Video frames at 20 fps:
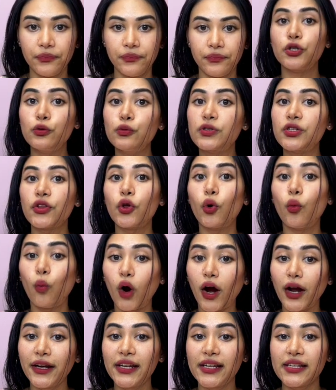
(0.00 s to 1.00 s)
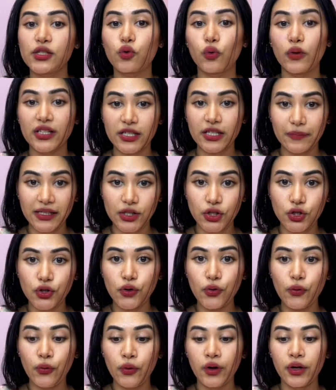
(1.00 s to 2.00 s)
2 to the 1 is going to be
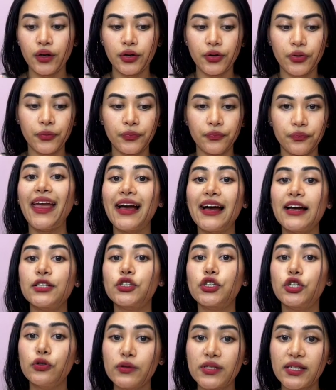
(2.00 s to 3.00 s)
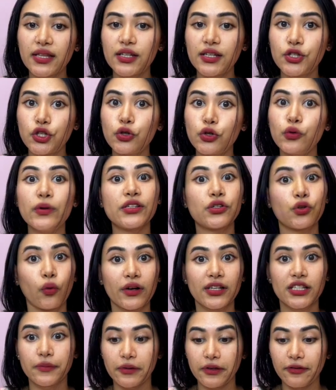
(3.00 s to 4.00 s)
2, and 2 to the 2 is going
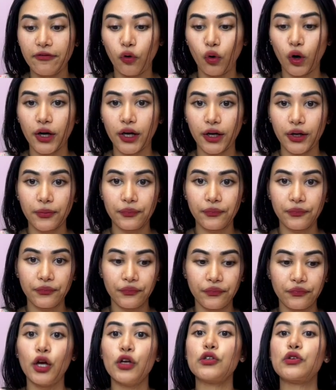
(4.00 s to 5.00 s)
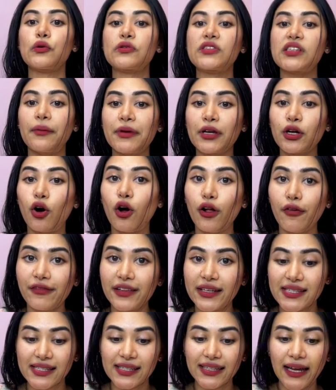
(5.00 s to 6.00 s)
to be 4. So summing all of
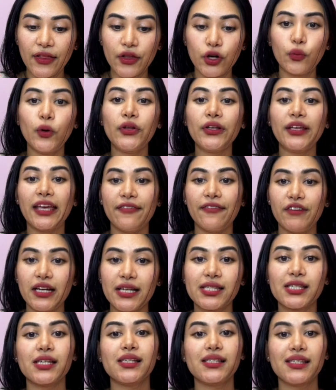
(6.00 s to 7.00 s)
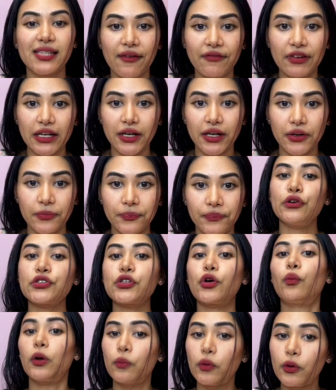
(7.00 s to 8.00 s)
this together will give us 7. So
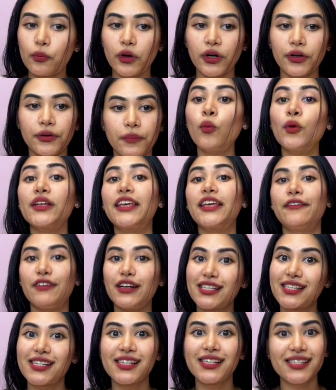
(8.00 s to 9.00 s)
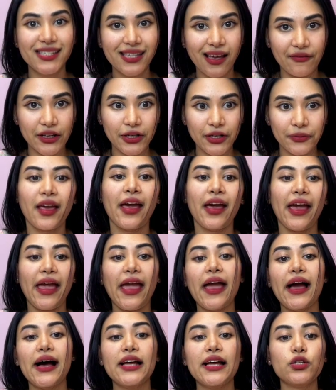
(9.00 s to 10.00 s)
1, 1, 1 will give us 7.
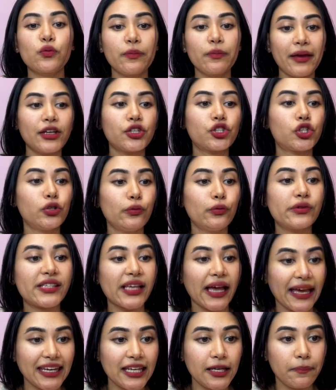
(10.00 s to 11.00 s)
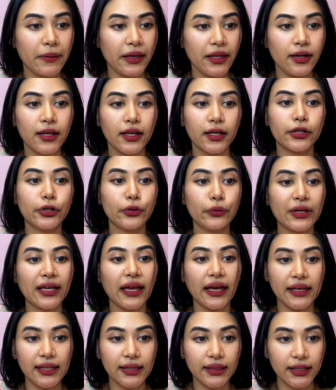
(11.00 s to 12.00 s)
And we may choose any bit, including
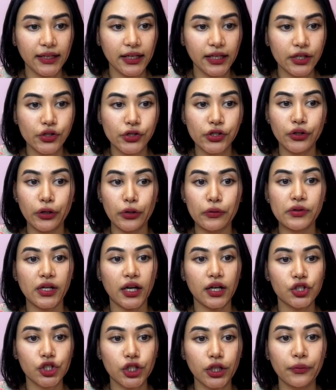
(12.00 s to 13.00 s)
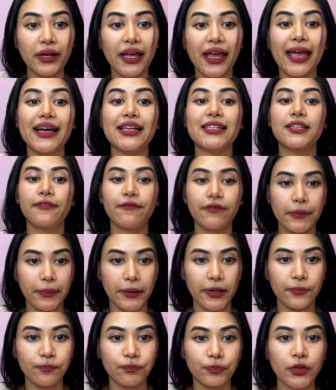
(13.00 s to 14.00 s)
any leading zeros not shown, and flip
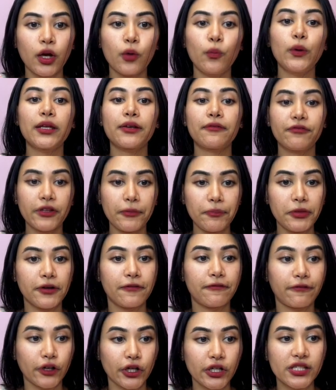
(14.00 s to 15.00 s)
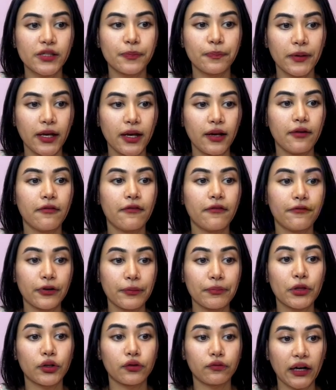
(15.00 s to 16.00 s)
it. We can flip the first bit from
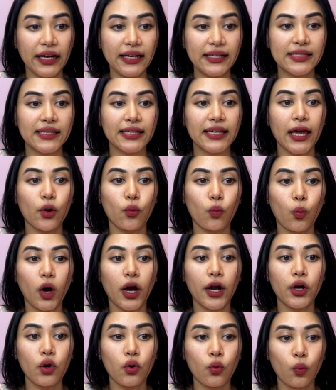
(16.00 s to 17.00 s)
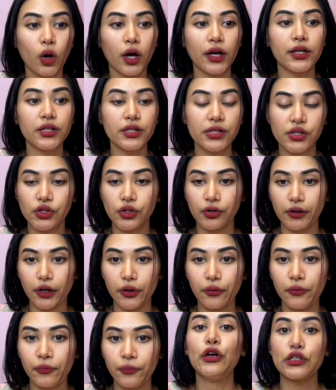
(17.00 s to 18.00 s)
the right to get 1, 1,
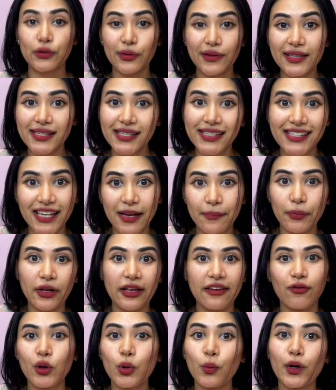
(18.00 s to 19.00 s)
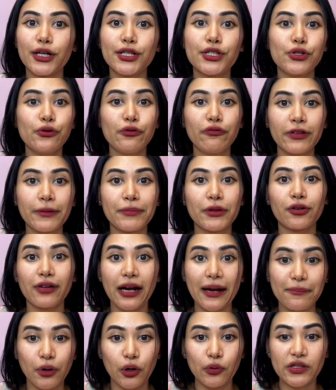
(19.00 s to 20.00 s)
0. So in this example, if we were to flip the
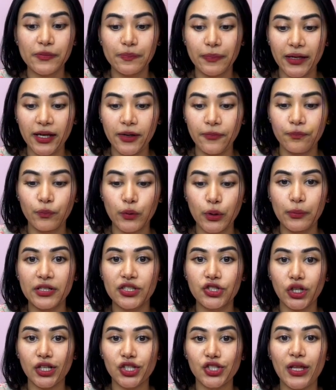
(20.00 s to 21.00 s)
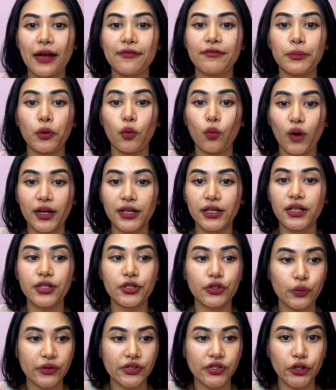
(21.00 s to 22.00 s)
rightmost bit, we would change that from a 1
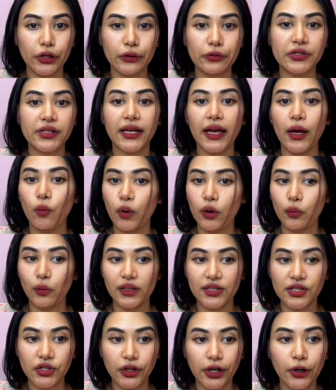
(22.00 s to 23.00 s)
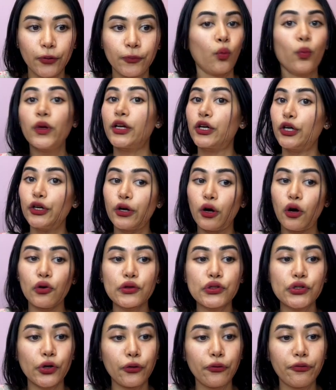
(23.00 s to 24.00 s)
to a 0 to get 1, 1, 0. We could
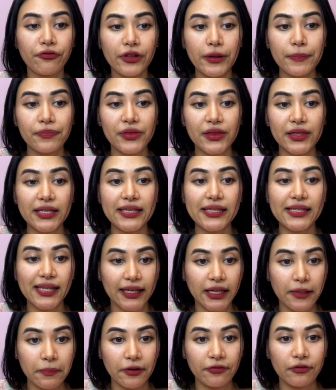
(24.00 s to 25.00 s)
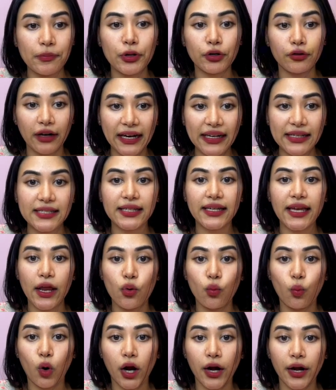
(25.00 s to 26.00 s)
also flip the second bit from the right to get
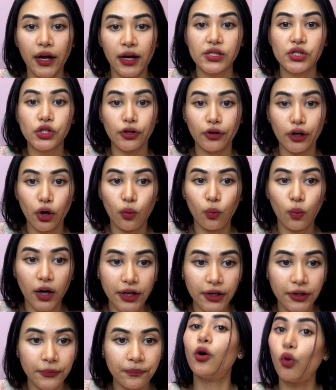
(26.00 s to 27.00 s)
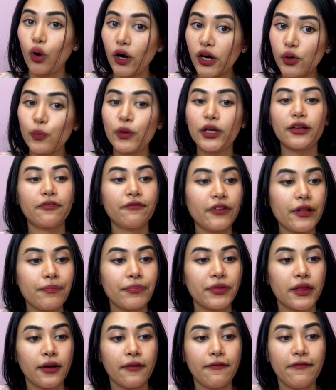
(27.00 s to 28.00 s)
1, 0, 1. Or we could flip
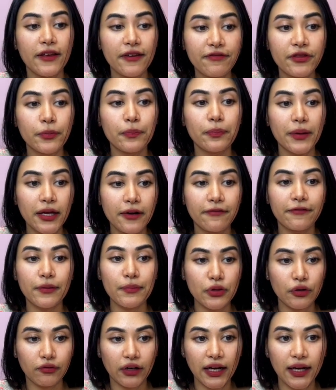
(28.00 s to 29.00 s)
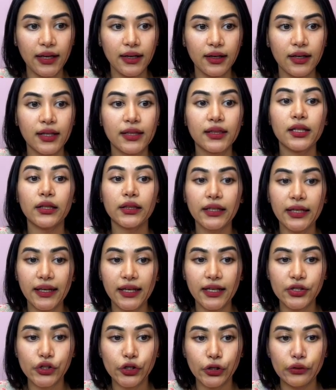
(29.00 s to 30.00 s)
the fifth bit from the right, the
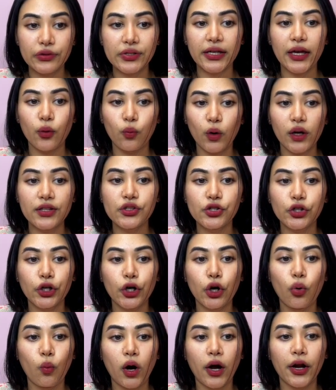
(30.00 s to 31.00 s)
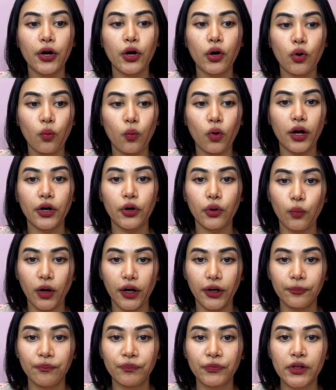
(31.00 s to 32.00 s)
leading zero, to get 1, 0, 1, 1, 1.
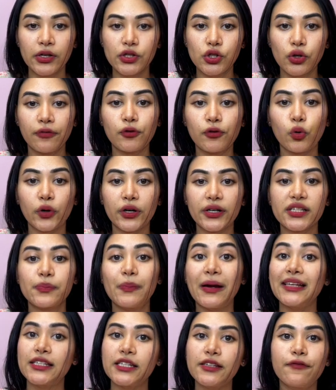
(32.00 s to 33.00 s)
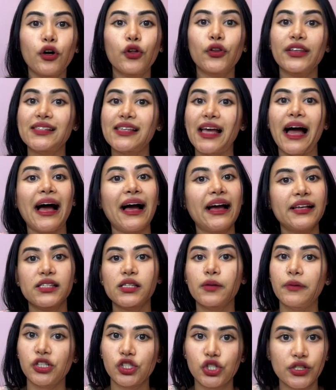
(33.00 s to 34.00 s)
So of course, by default, this has a
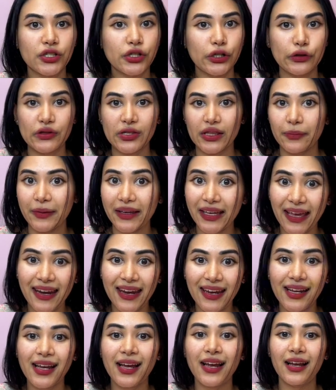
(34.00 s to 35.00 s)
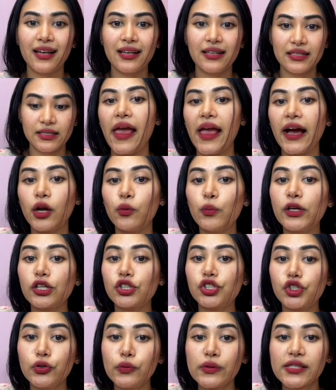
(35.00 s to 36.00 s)
bunch of zeros in the beginning, and we could
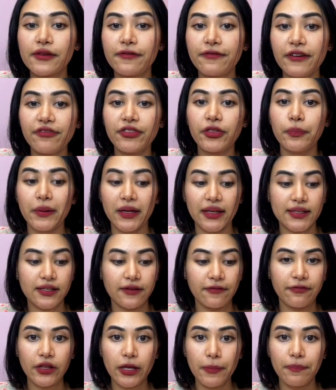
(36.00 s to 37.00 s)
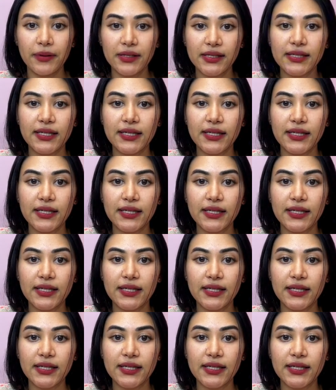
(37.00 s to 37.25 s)
choose the fifth bit to flip